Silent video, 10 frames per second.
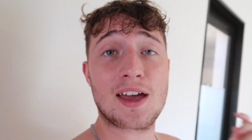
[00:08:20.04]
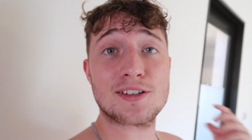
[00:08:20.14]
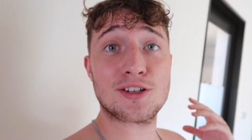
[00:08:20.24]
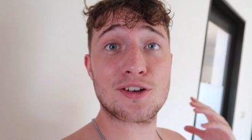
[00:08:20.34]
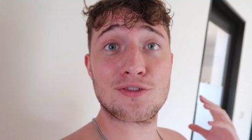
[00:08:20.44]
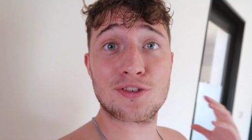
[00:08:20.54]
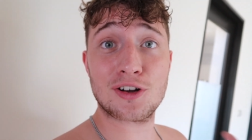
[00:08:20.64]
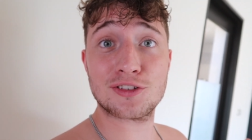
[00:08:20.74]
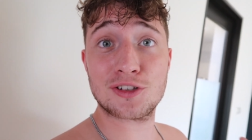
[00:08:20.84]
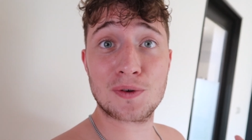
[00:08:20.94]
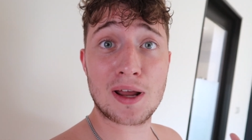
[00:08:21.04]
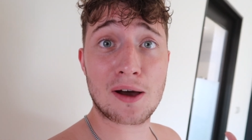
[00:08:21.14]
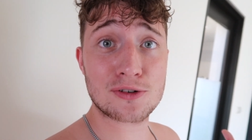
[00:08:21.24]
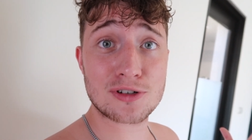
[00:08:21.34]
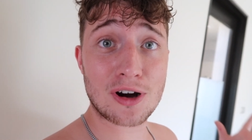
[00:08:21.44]
Guess who forgot to do an
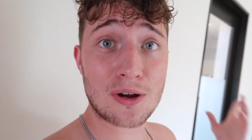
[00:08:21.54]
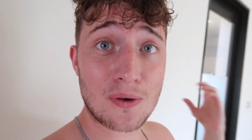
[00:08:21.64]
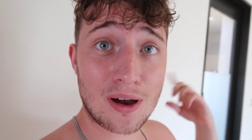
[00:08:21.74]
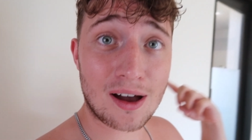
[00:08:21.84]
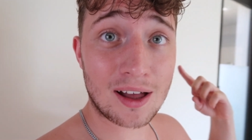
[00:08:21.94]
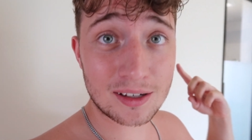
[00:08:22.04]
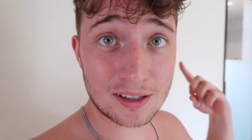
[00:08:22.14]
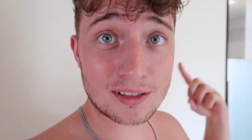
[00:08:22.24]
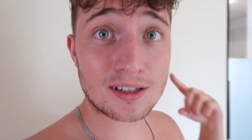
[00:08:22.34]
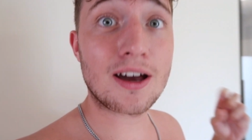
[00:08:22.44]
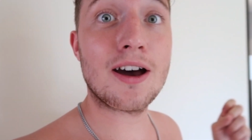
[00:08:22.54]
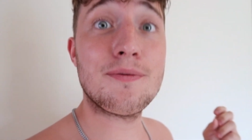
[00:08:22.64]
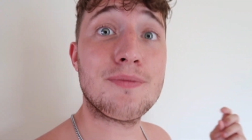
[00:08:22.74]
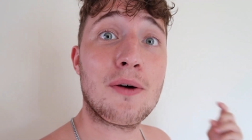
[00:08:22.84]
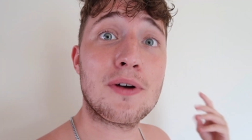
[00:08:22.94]
outro? I did.
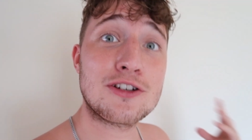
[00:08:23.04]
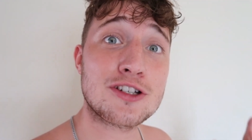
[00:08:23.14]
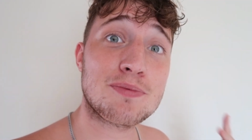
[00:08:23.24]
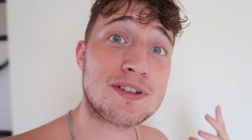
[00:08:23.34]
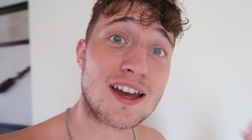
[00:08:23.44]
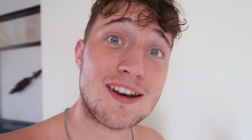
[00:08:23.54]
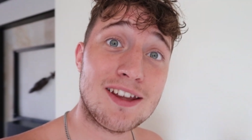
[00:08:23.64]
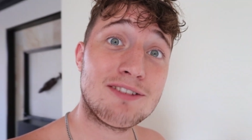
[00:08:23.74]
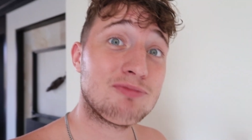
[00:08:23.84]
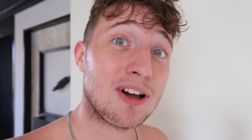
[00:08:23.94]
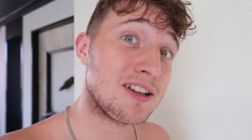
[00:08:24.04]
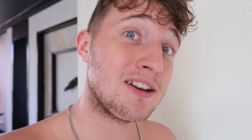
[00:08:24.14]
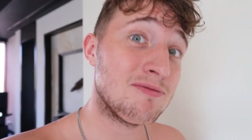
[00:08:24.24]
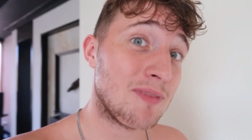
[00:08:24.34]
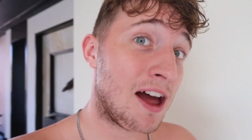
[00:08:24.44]
Um, I would have just pretended I
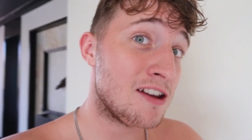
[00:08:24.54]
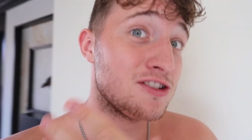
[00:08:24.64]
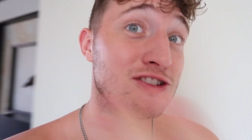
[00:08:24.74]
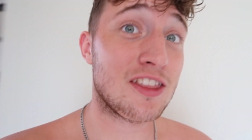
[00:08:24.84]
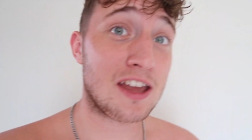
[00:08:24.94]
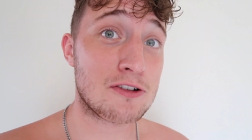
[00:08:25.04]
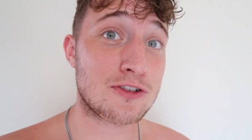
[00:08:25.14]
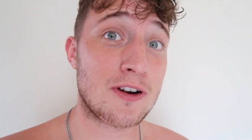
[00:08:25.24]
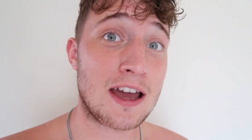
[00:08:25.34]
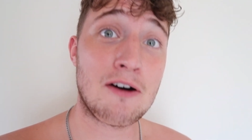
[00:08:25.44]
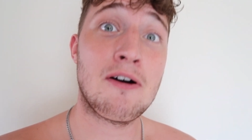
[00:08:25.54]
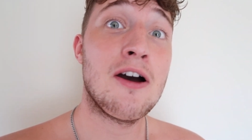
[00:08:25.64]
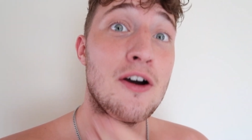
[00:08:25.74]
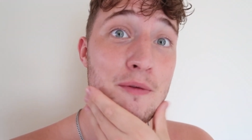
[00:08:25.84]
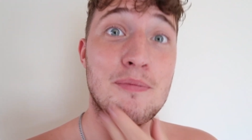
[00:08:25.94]
didn't and just done the outro now
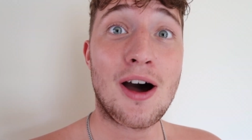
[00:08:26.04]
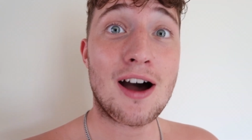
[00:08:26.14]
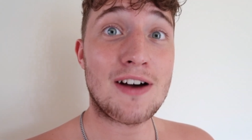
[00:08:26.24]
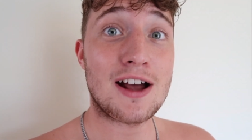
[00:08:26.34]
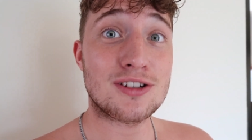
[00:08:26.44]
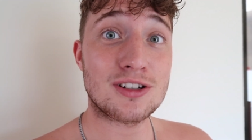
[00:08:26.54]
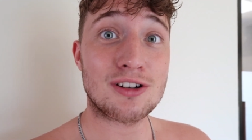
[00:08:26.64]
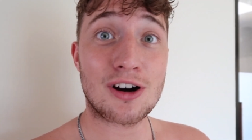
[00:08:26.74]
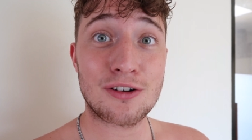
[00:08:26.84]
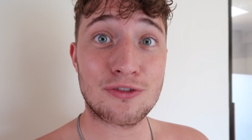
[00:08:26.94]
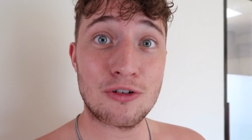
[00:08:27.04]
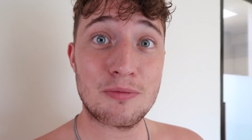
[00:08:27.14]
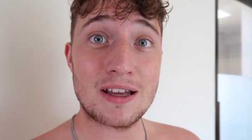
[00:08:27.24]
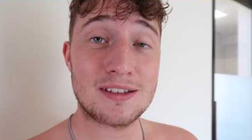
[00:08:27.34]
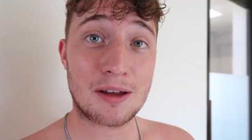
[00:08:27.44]
but I've actually grown a full beard